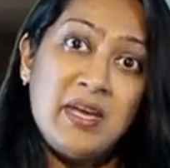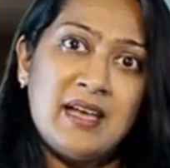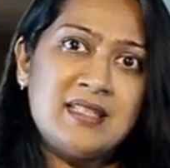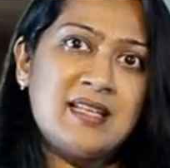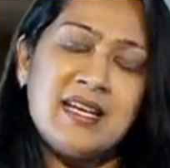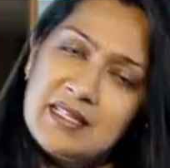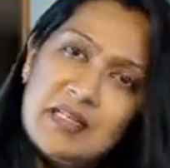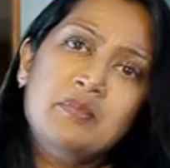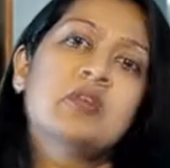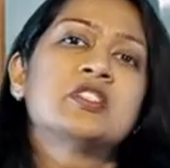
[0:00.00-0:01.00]
be
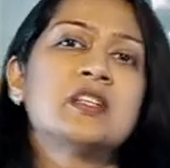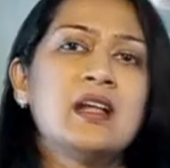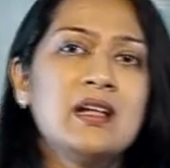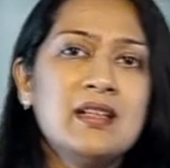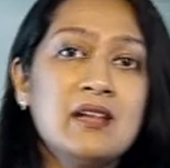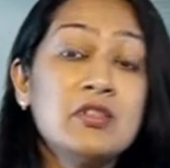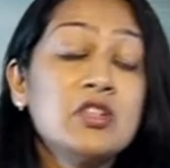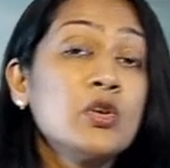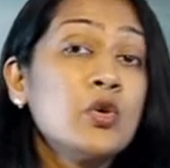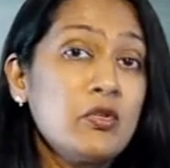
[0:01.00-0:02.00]
excited about sharing that
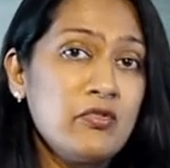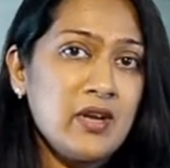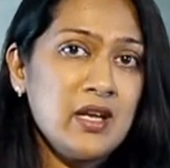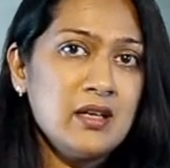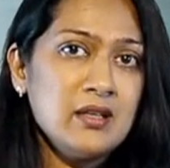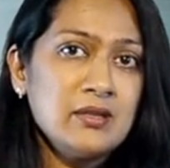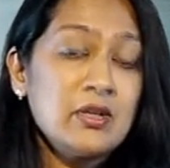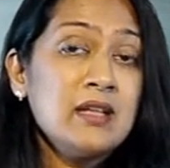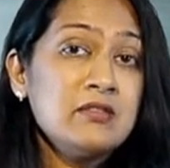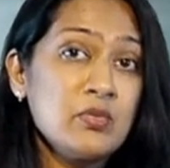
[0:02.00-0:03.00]
with your good friend.
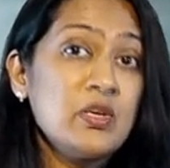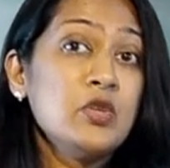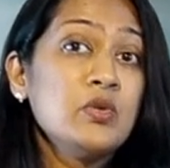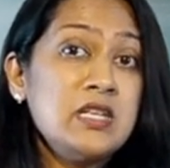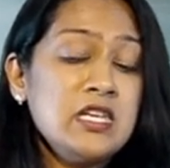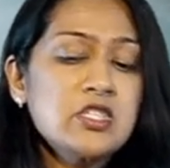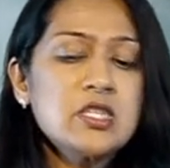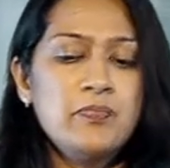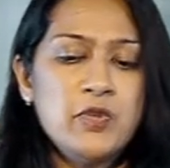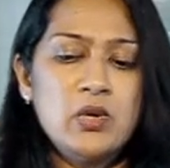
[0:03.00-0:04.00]
Okay, so when you
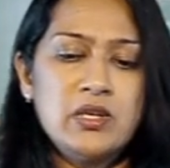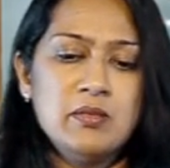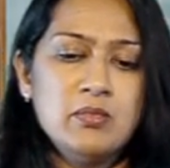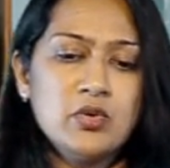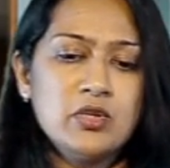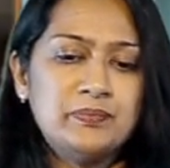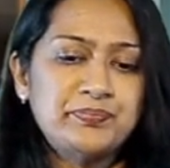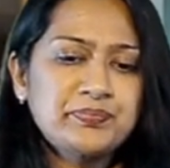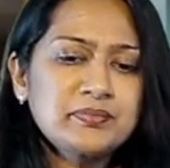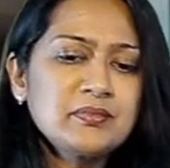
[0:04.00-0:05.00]
teach, you learn more.
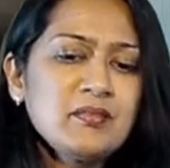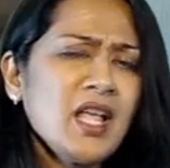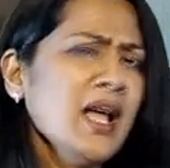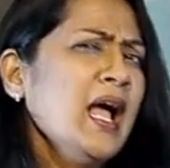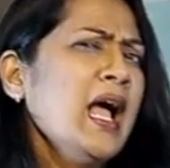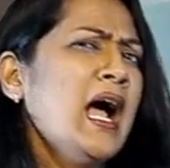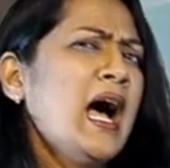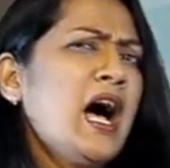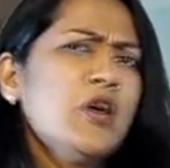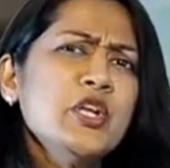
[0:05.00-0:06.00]

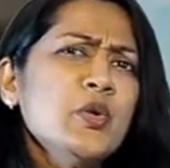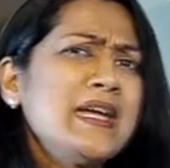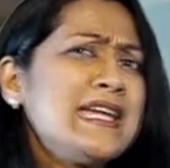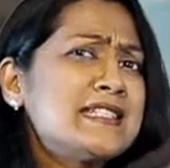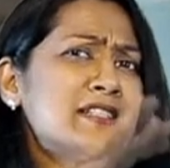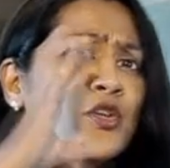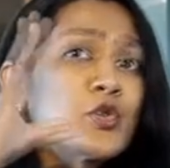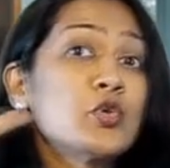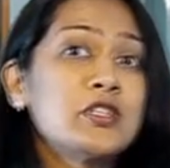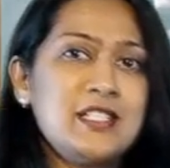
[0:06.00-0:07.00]
How do you eat a
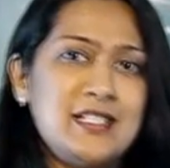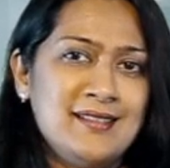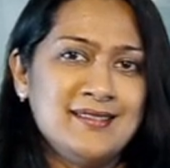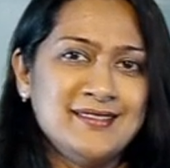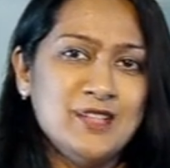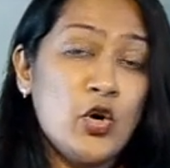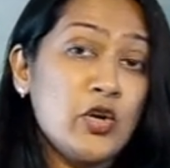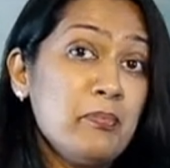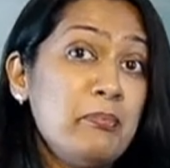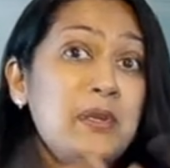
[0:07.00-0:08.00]
roti
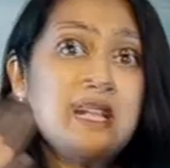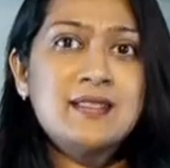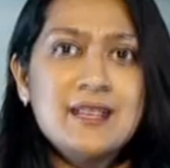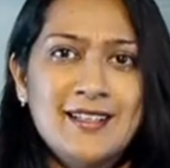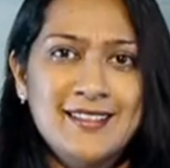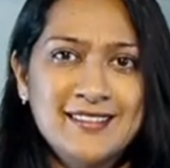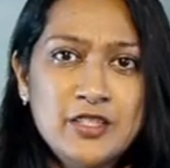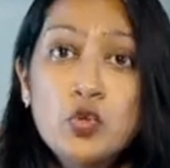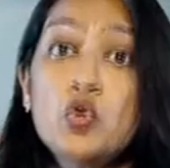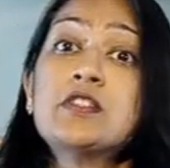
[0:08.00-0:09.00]
or a pizza?
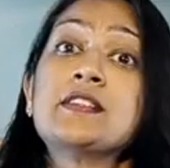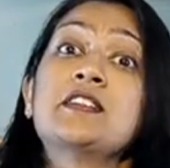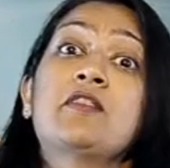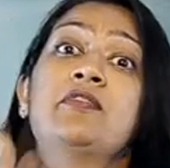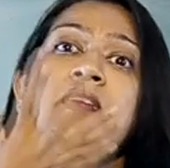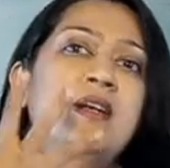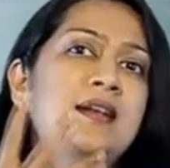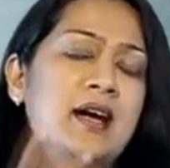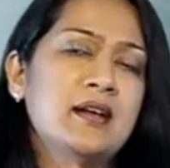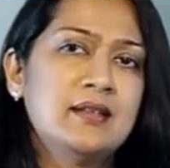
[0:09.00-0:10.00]
You don't stuff the
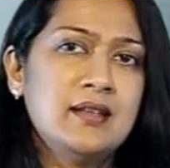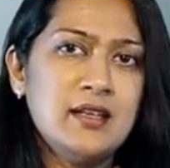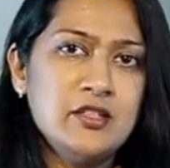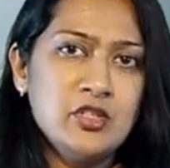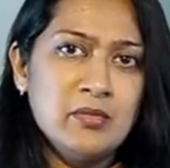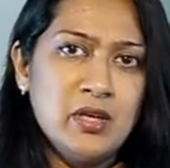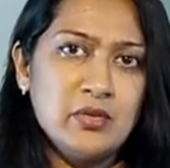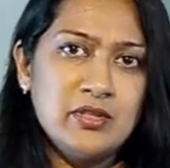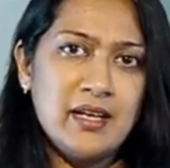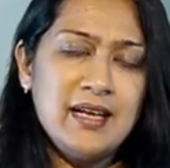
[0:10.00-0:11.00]
entire thing into your
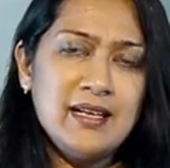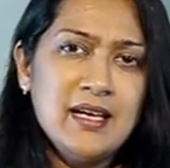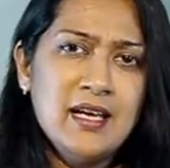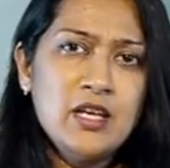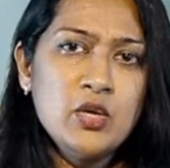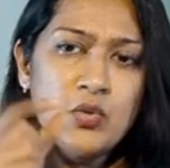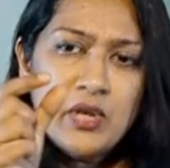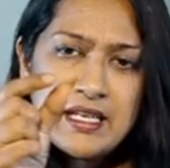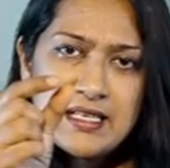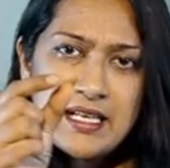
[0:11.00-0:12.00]
mouth, right? You
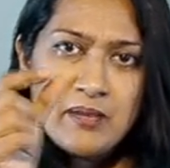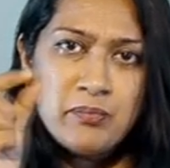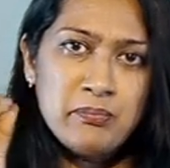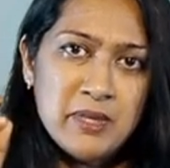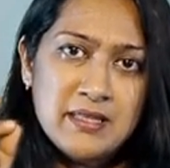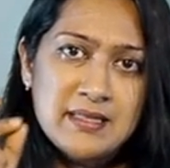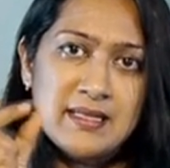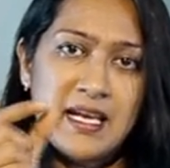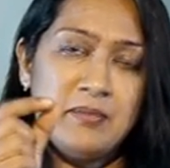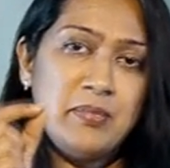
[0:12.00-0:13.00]
only take
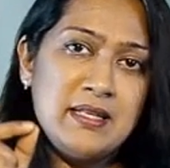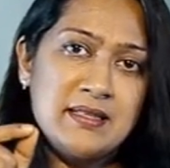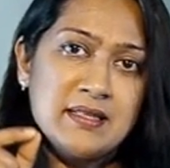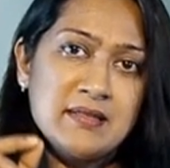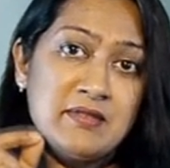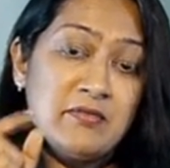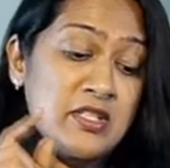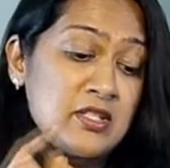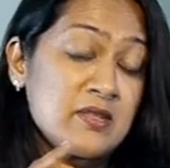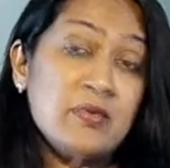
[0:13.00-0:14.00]
bits and pieces,
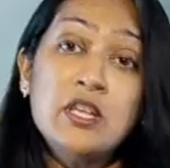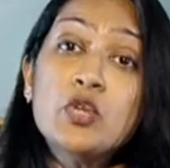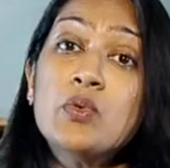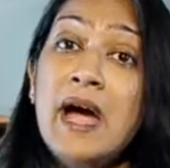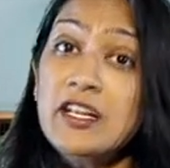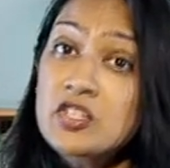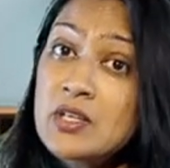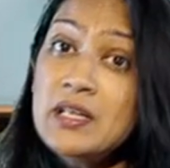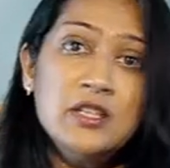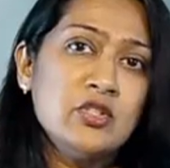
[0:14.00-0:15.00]
which is when you
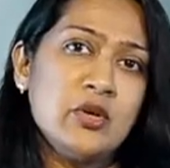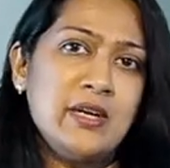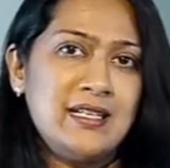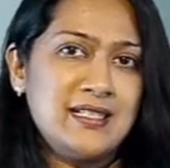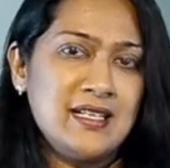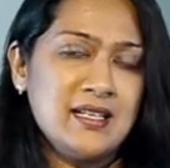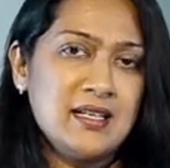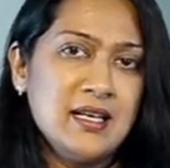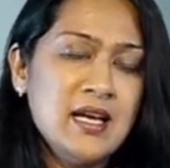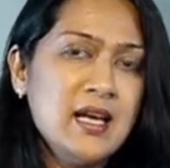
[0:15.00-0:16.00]
actually enjoy eating
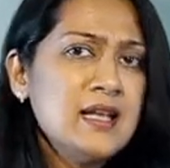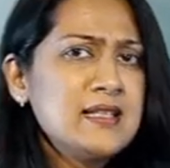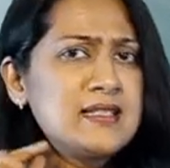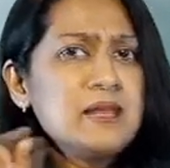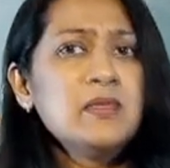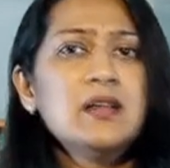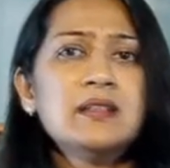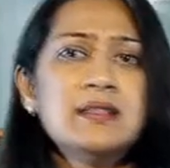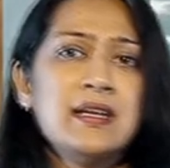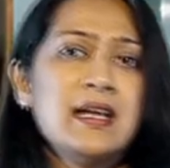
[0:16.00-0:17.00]
it.
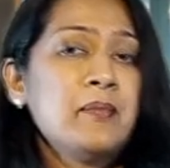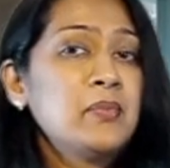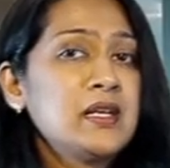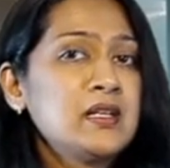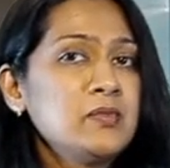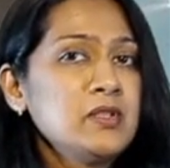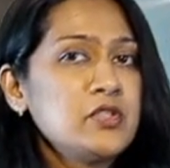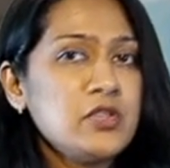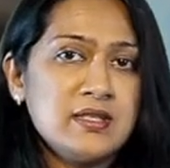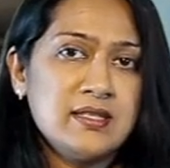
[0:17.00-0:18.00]
Similar thing applicable
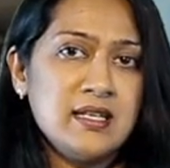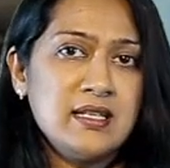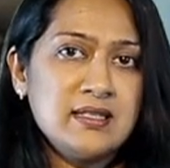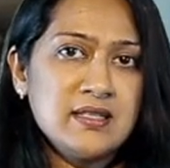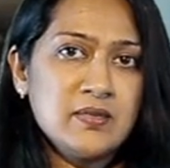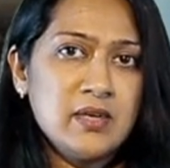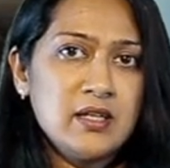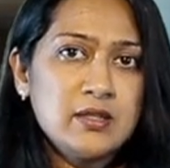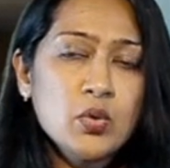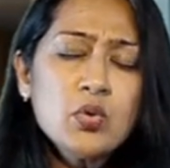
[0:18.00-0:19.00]
to your studies as
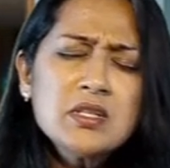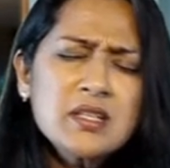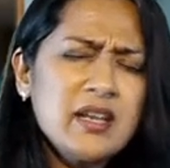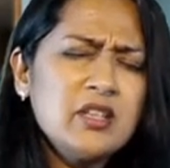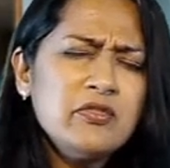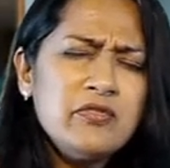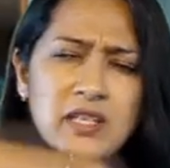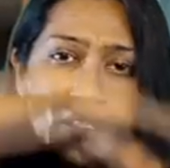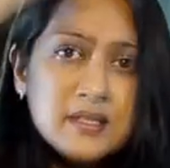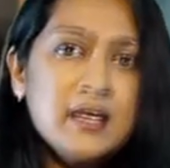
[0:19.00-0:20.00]
well. Don't try to
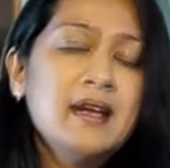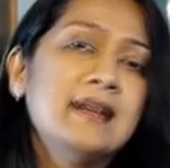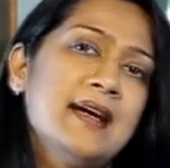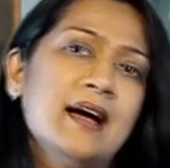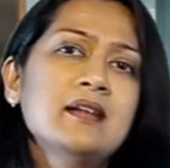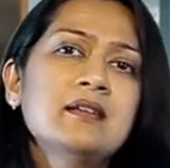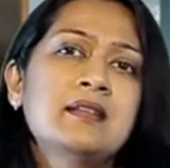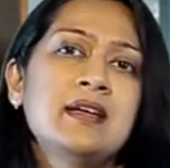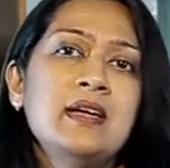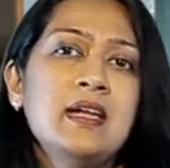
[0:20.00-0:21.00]
finish the entire
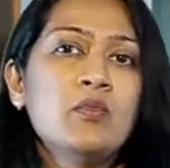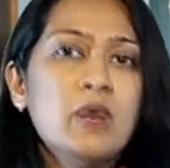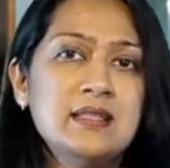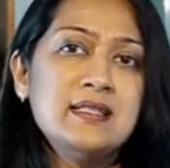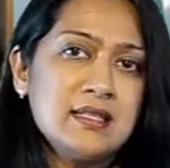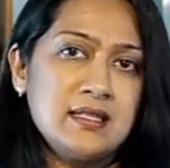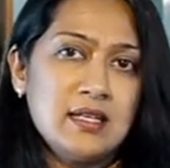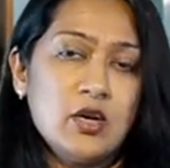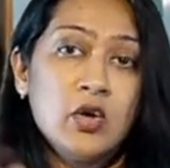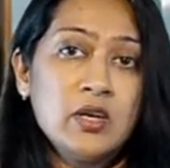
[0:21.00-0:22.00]
thing in one sitting